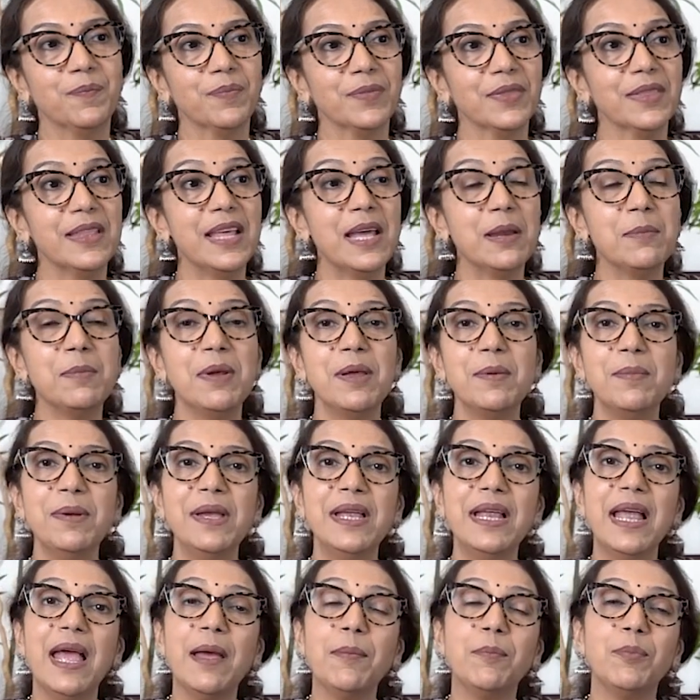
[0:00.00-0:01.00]
there may
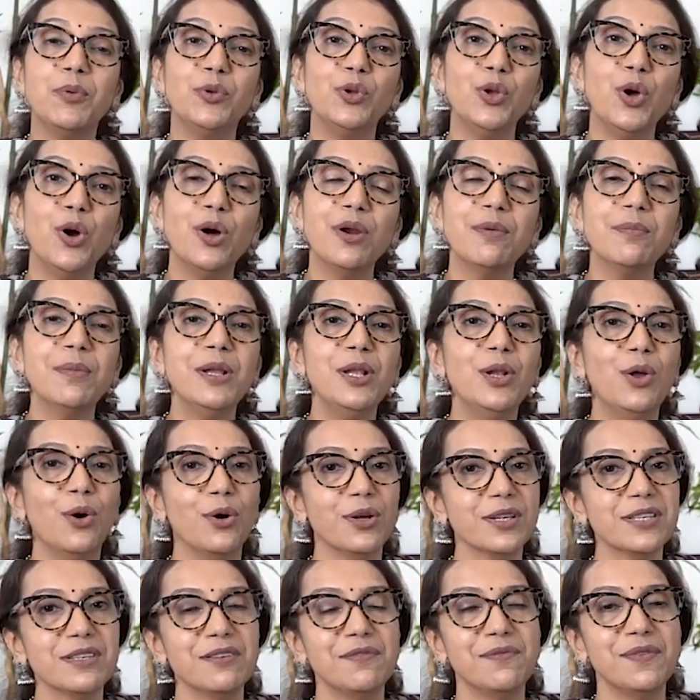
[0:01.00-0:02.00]
be abnormal
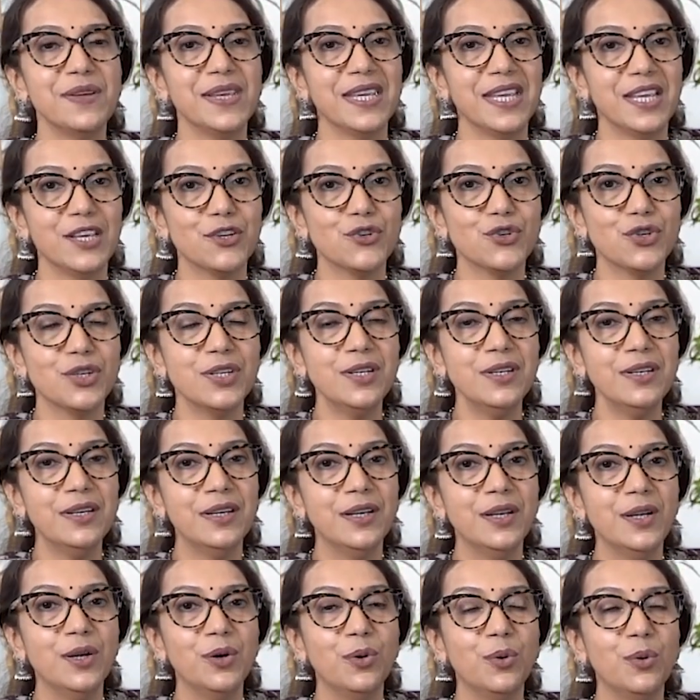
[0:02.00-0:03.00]
ossification,
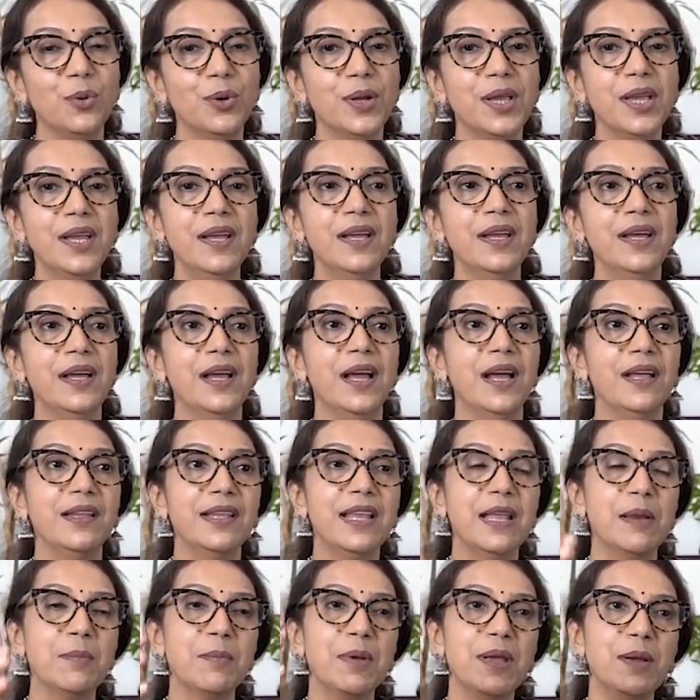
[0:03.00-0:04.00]
okay,
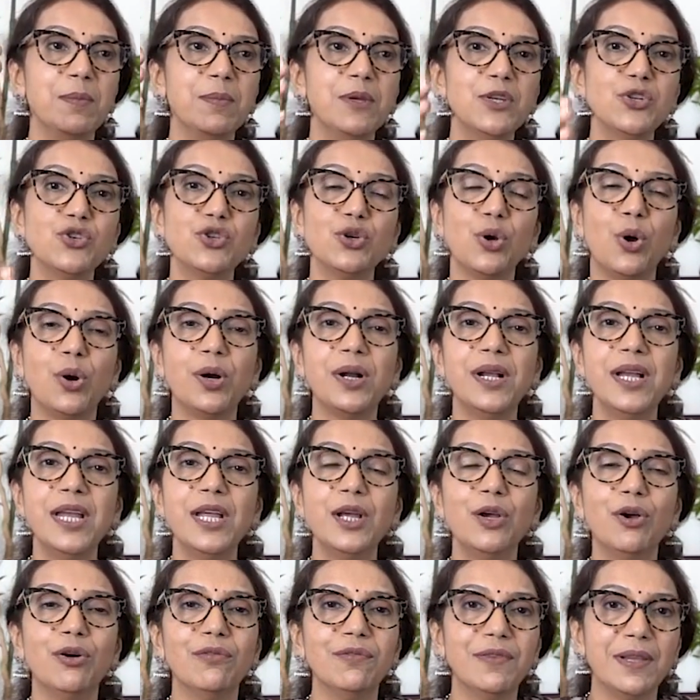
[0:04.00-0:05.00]
there may be
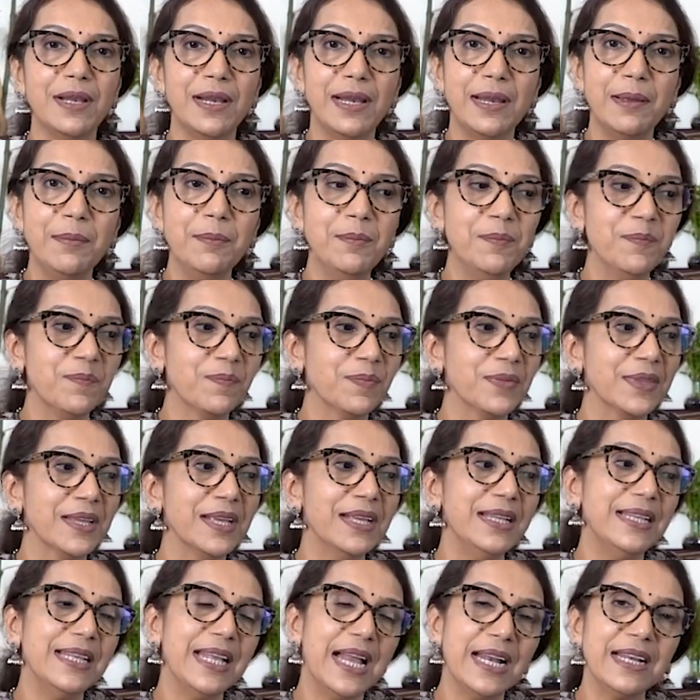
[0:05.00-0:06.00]
shortening of the limb,
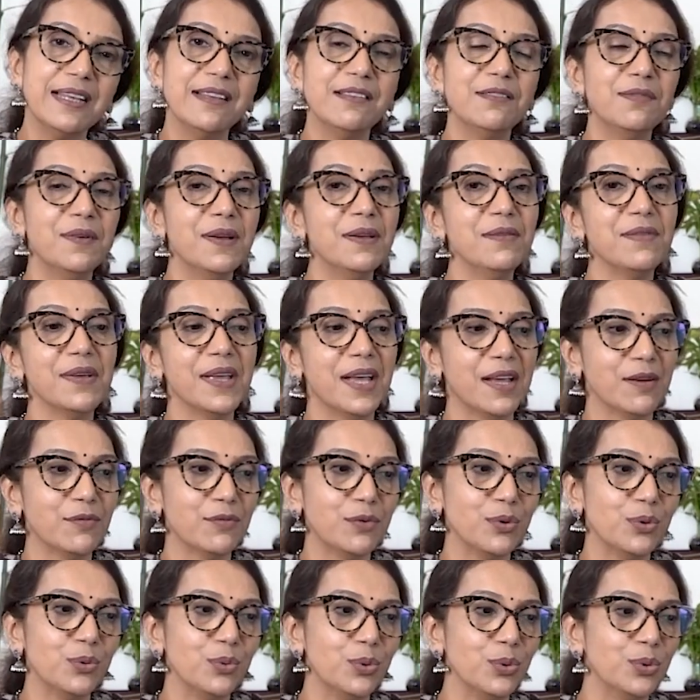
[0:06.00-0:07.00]
and that is why we have
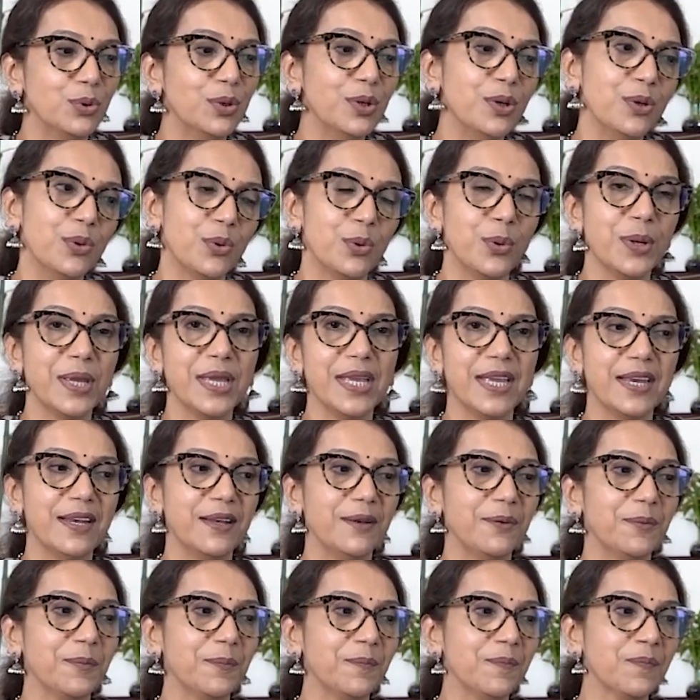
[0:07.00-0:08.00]
to know the growing end.
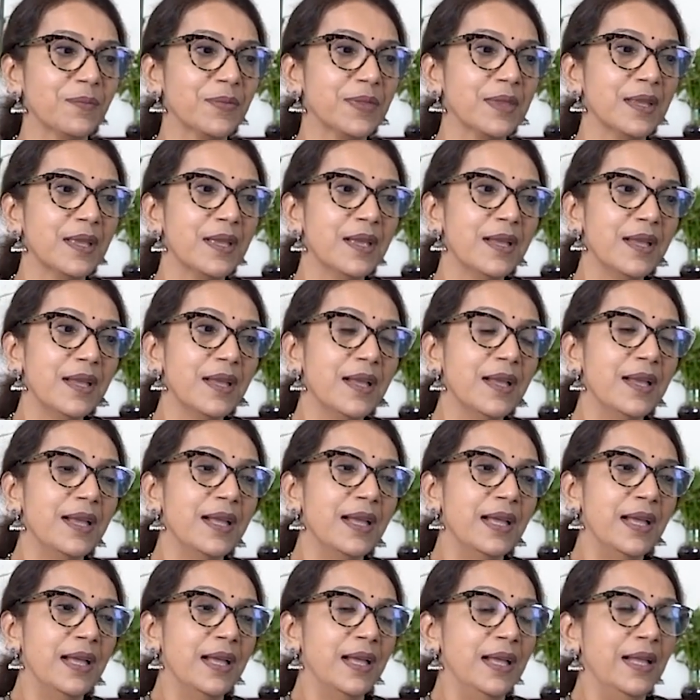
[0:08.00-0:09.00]

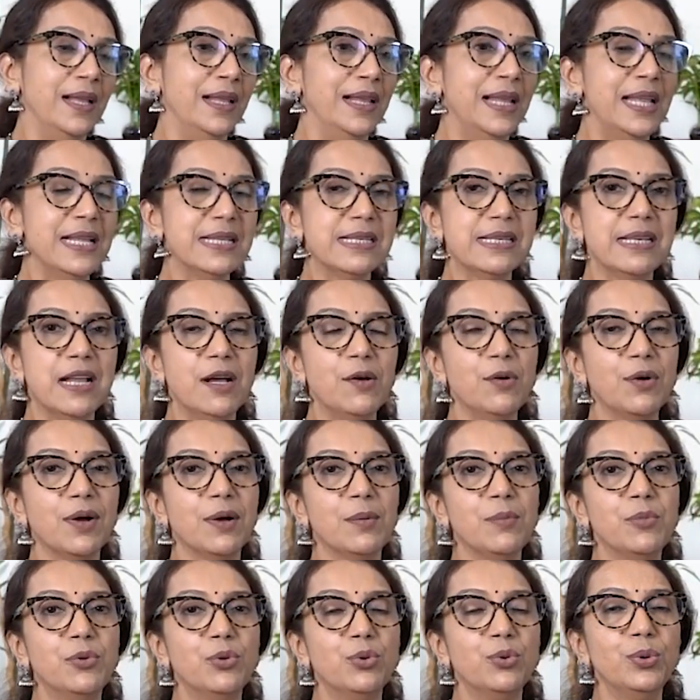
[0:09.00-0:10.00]
Let's now
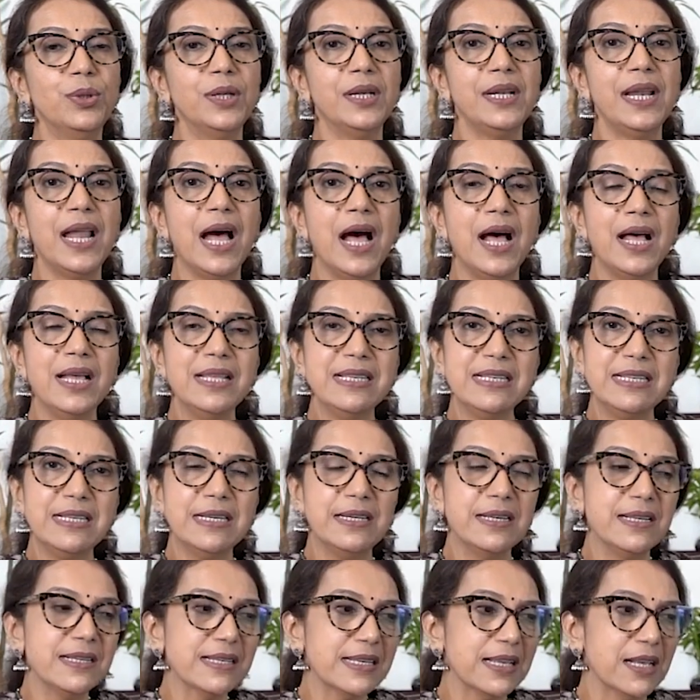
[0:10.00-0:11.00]
come to the last
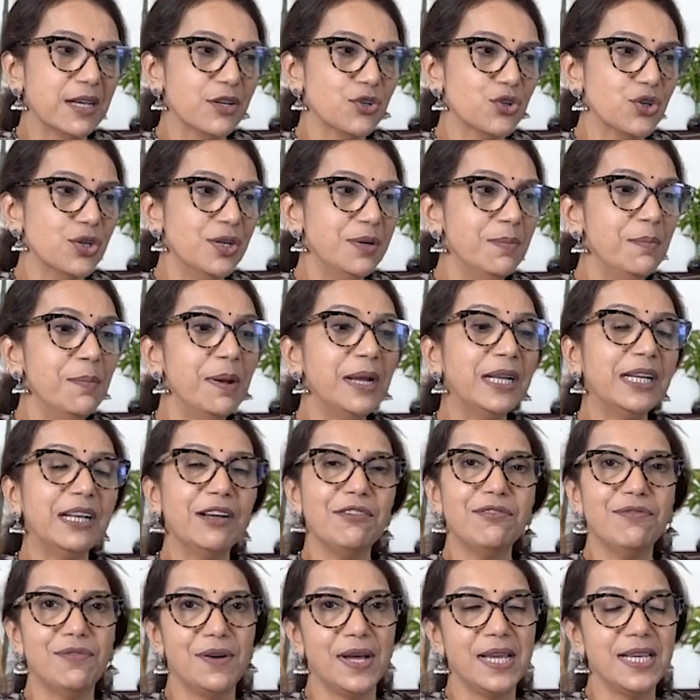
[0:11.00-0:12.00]
discussion,
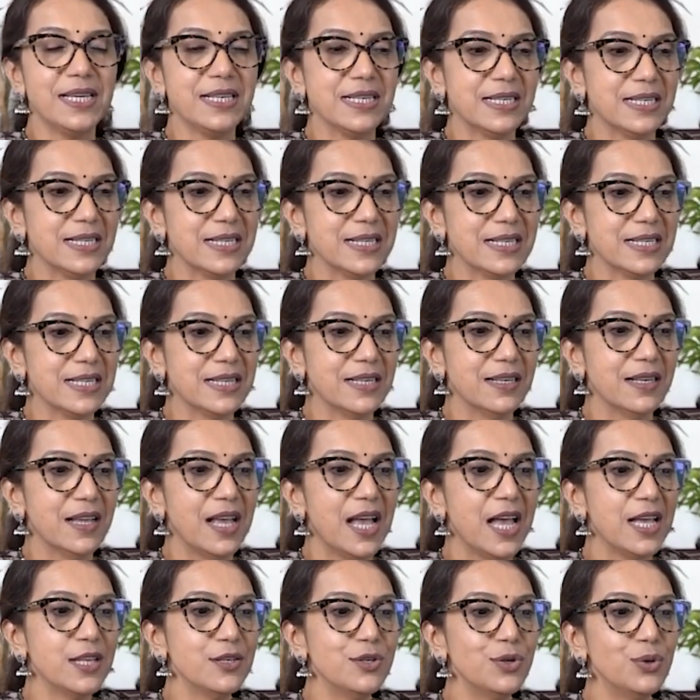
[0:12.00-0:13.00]
metaphysis.
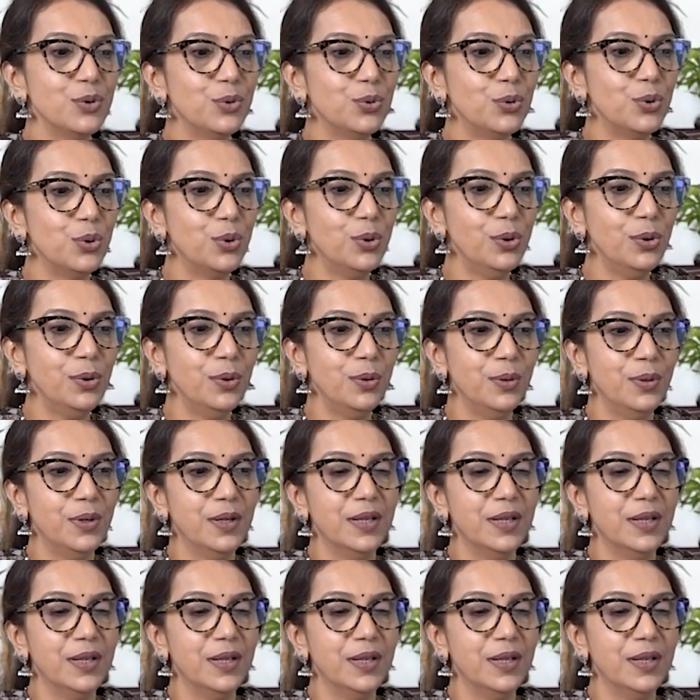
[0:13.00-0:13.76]
As you know,